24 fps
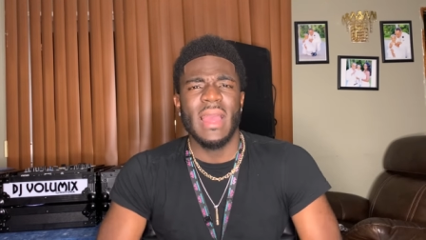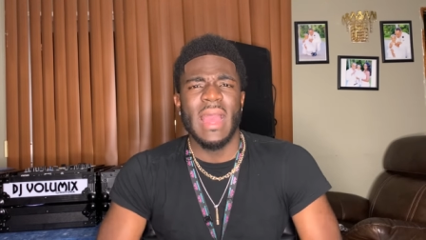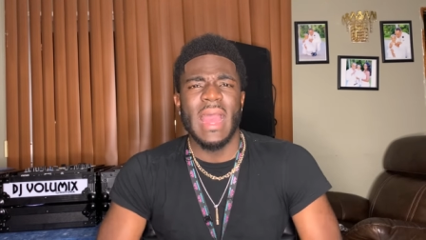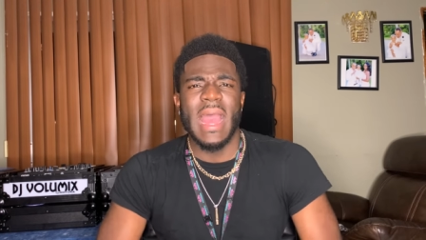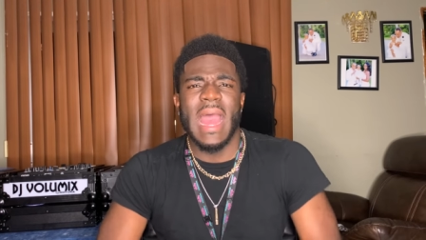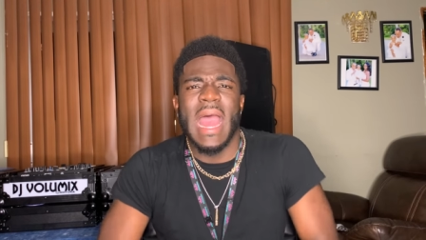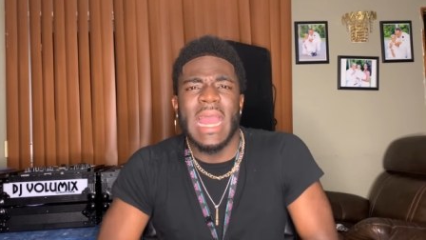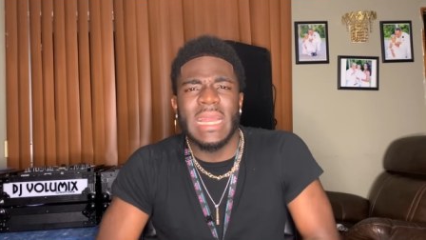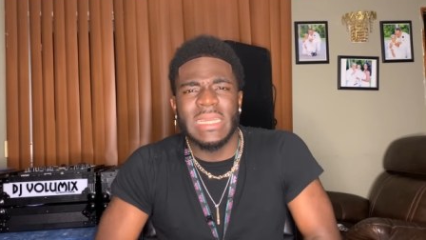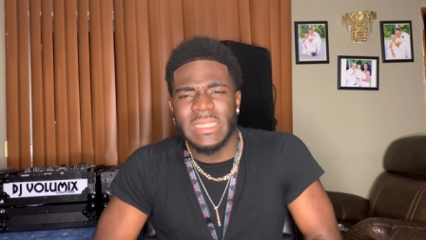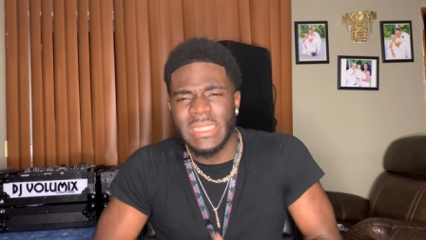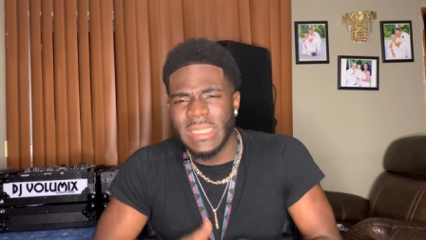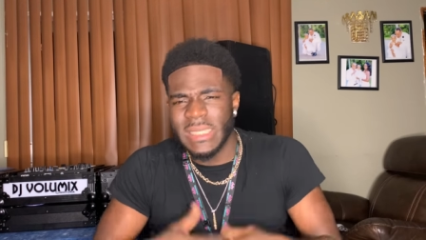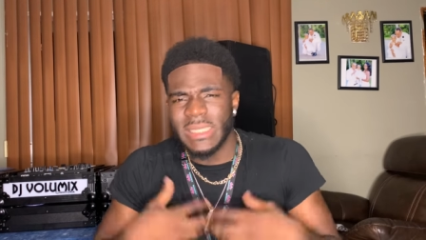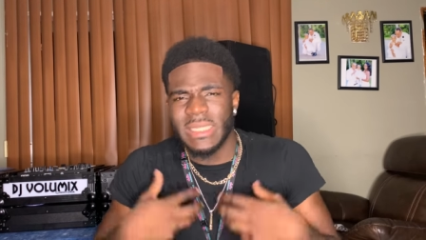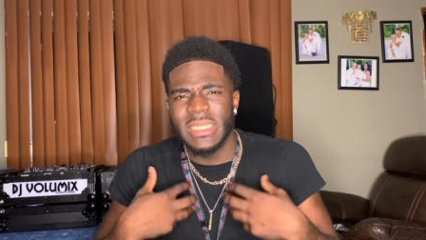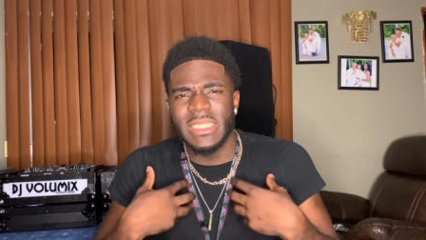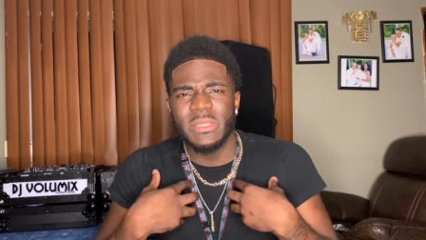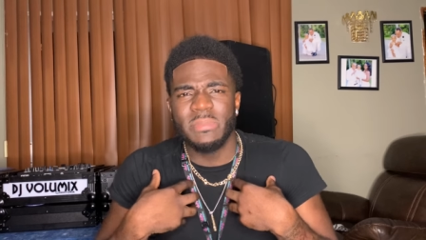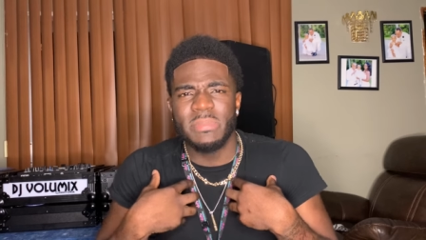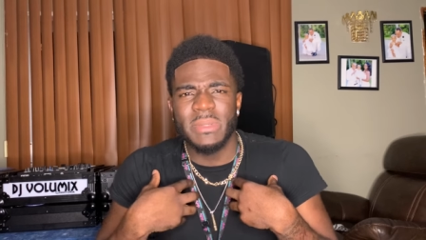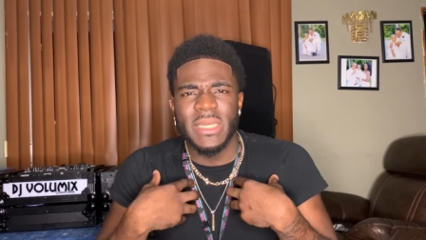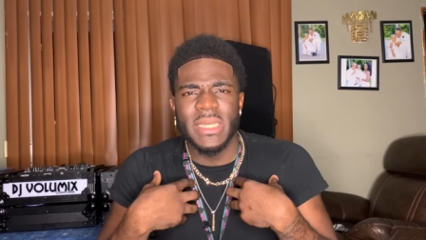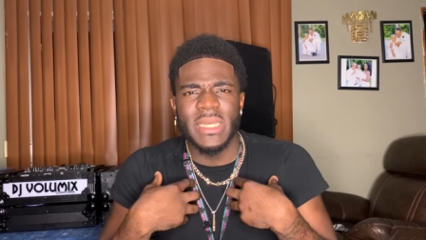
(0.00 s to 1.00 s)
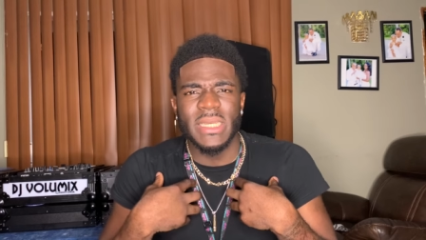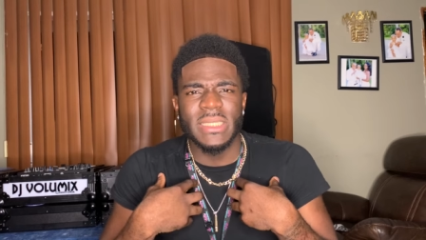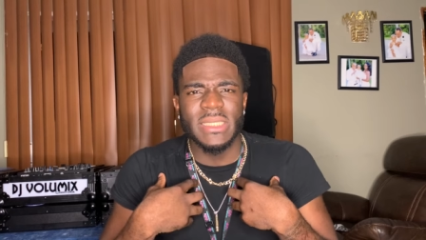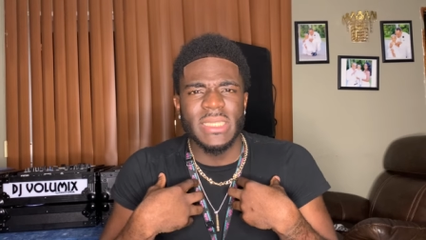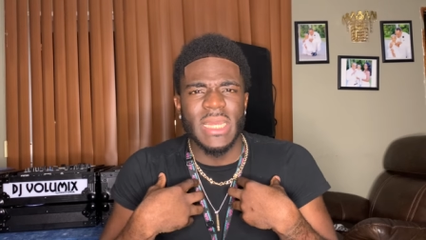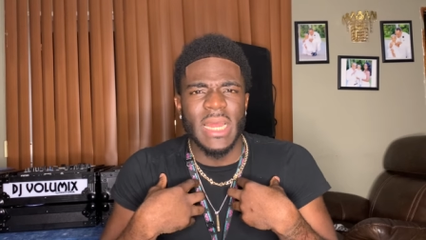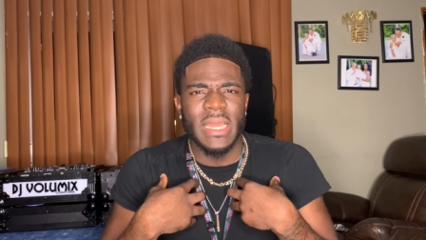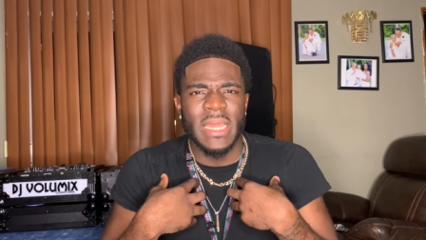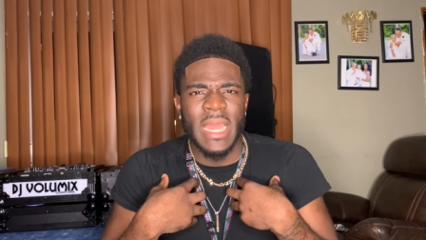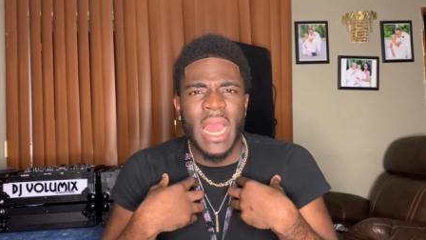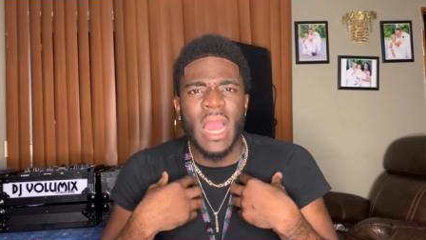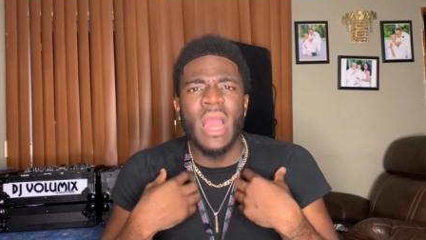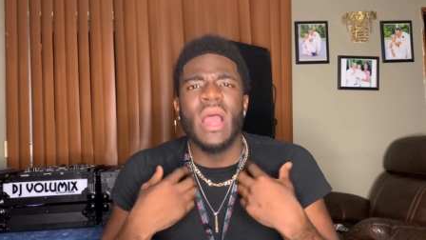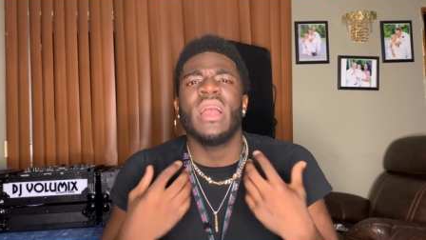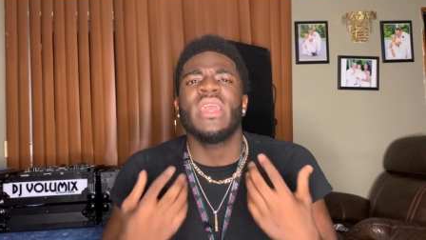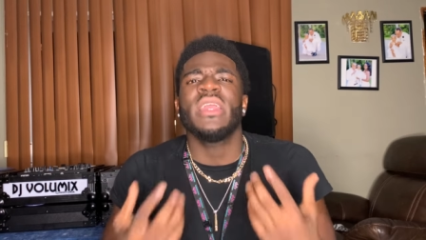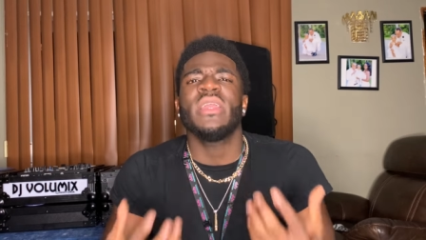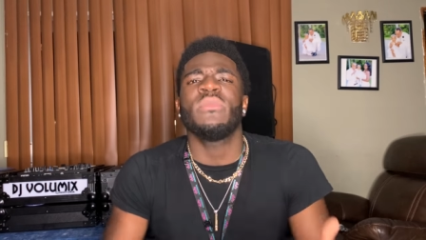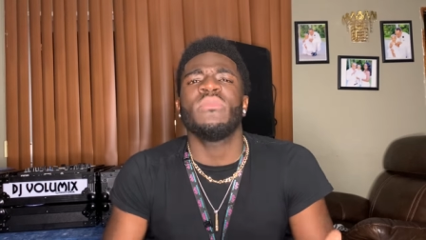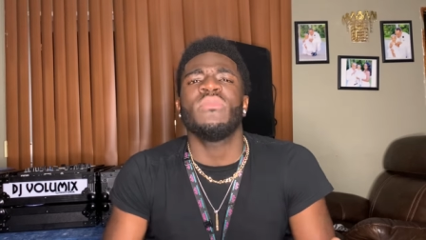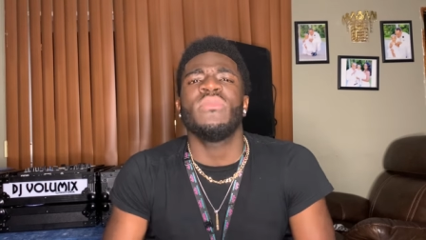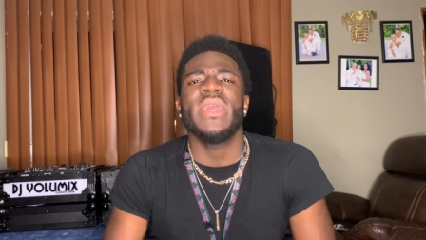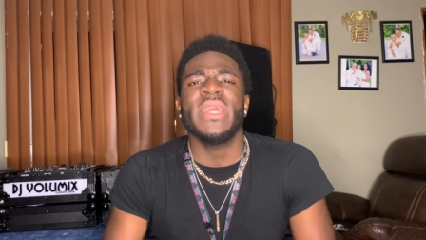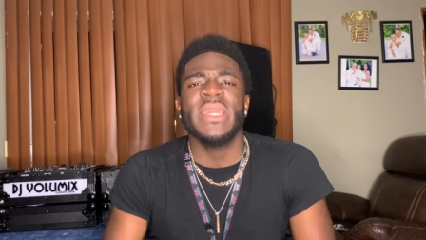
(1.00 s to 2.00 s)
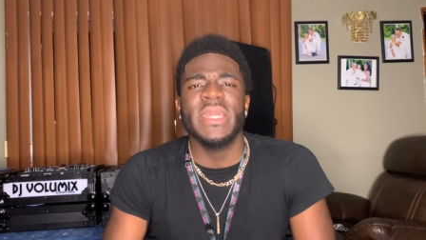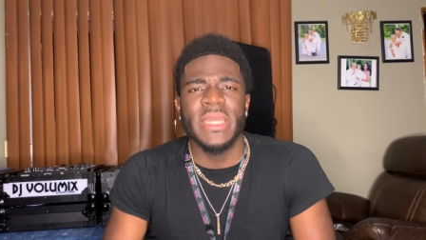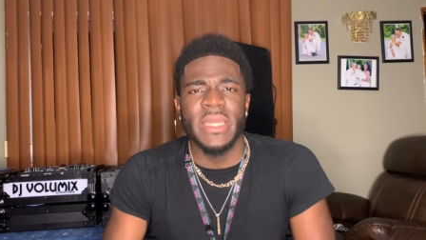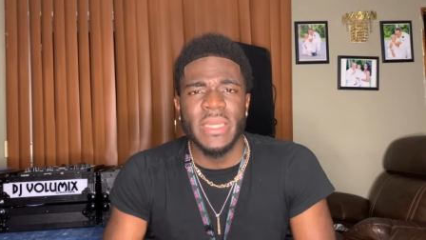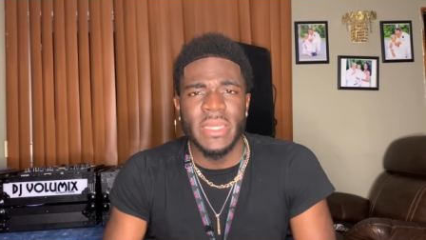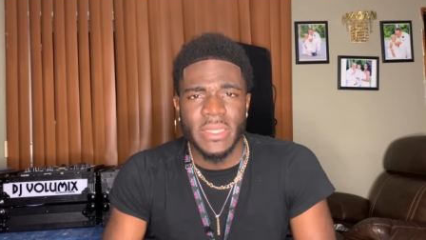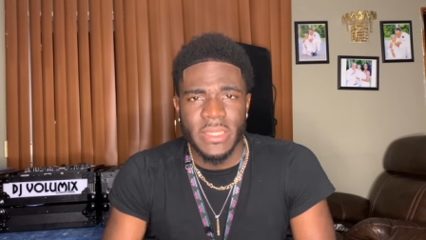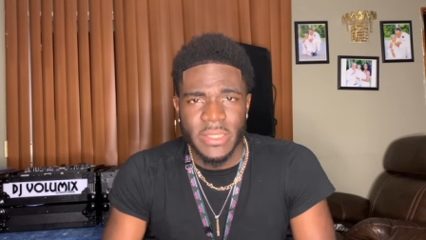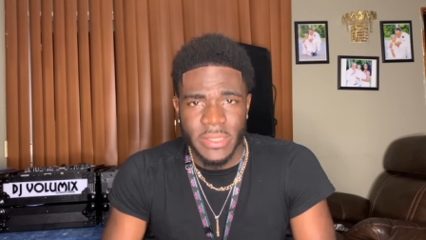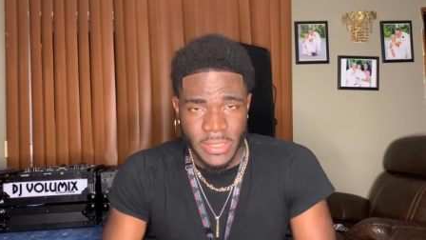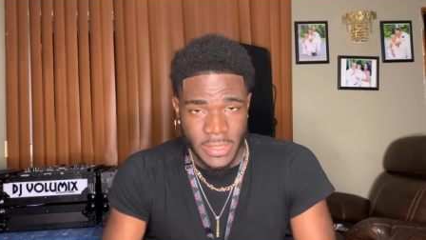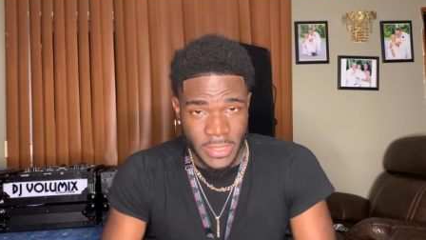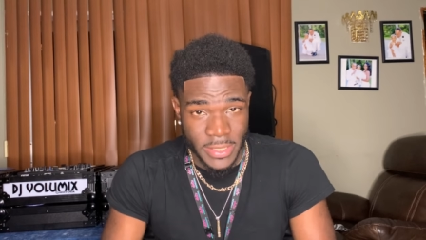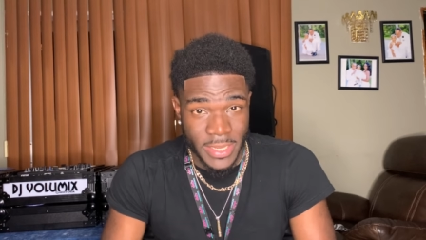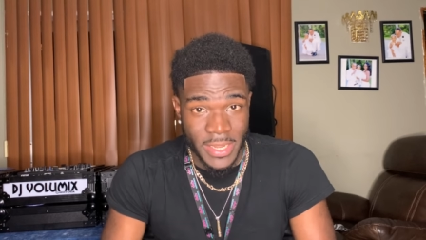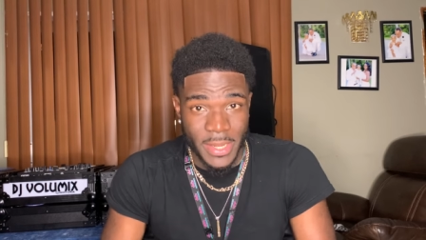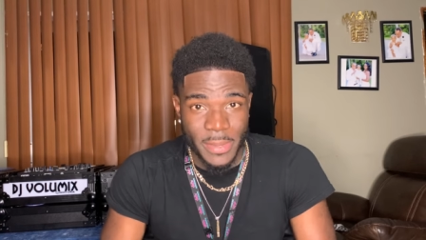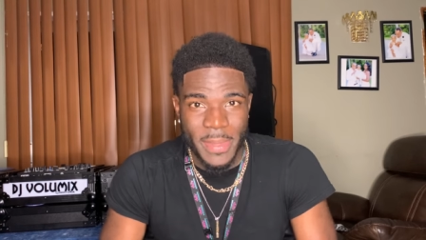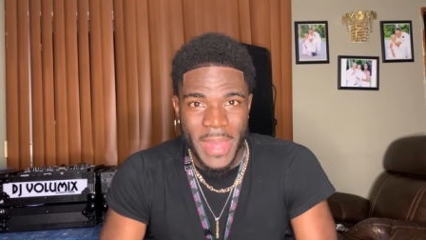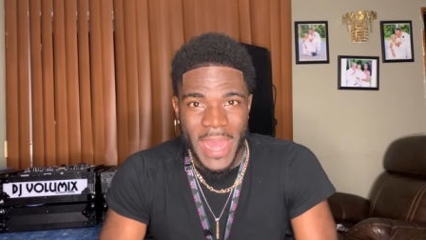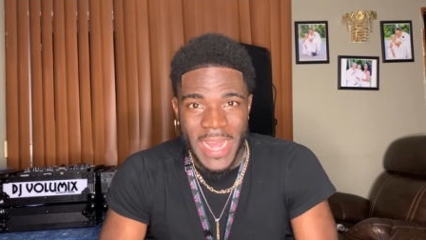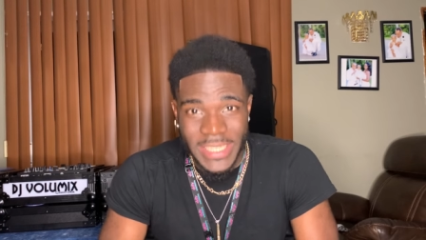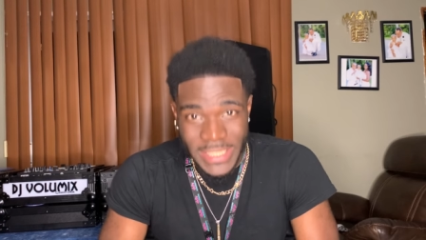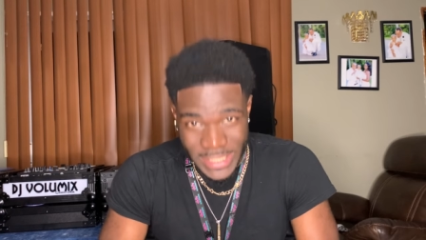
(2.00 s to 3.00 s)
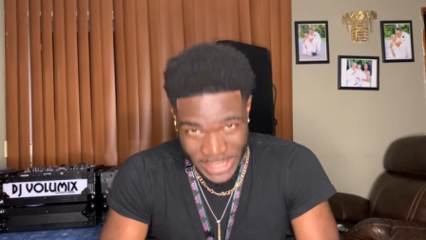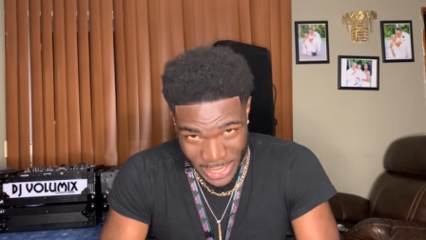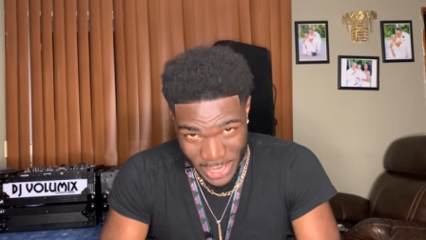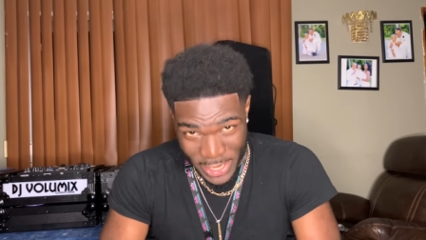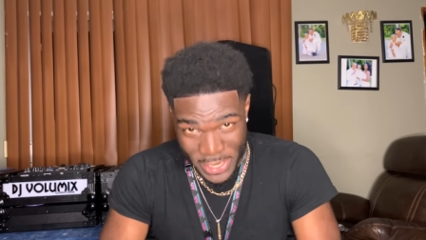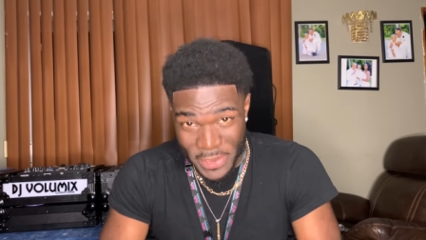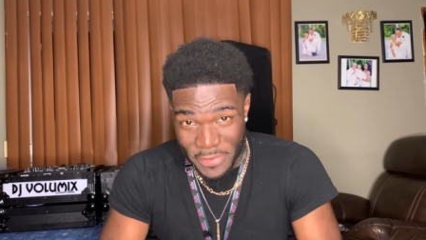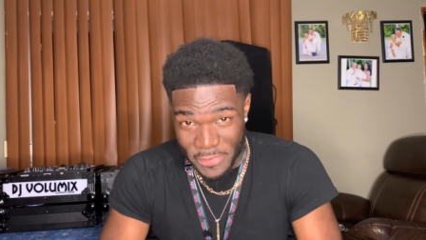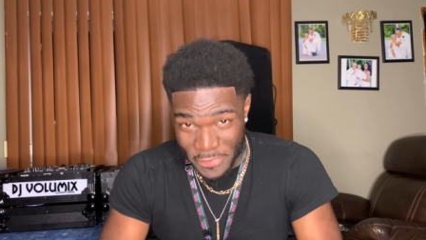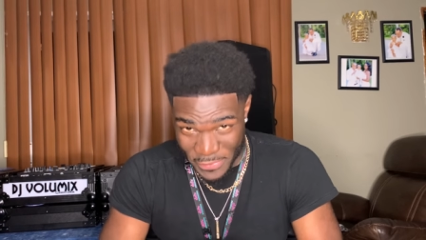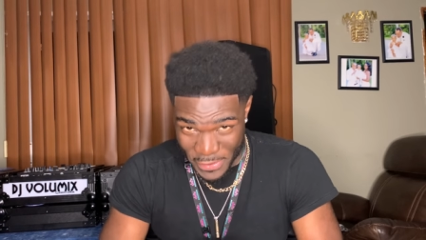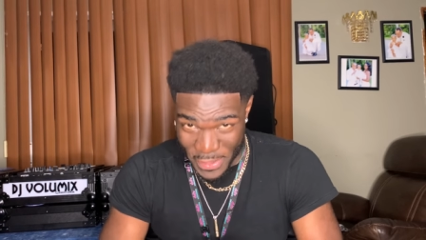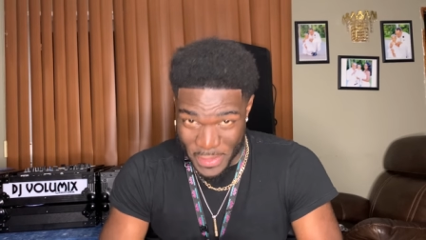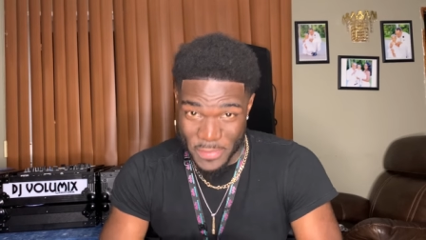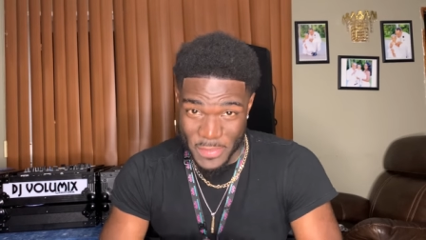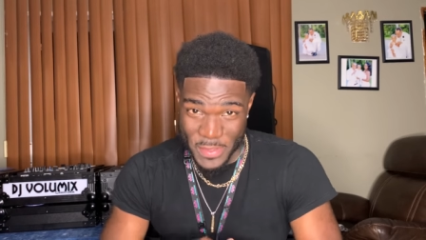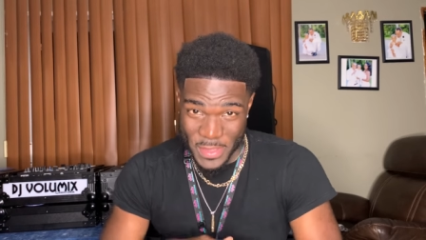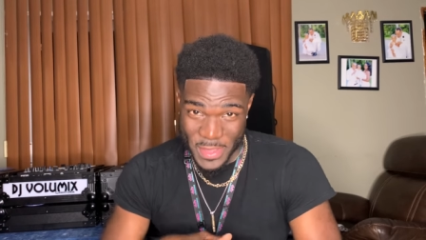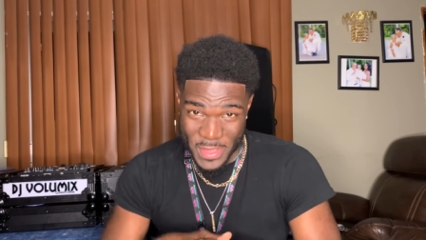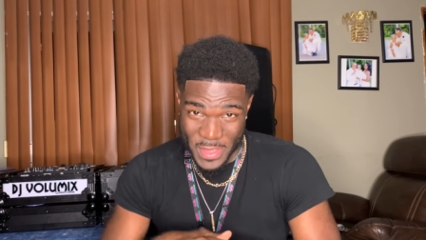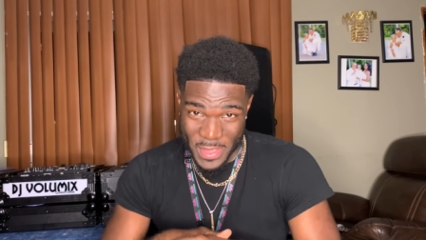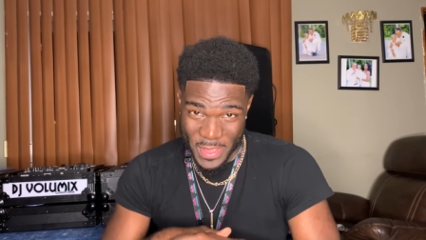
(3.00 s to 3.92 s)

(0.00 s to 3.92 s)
I did this because now I am ready to come at y'all, you feel me?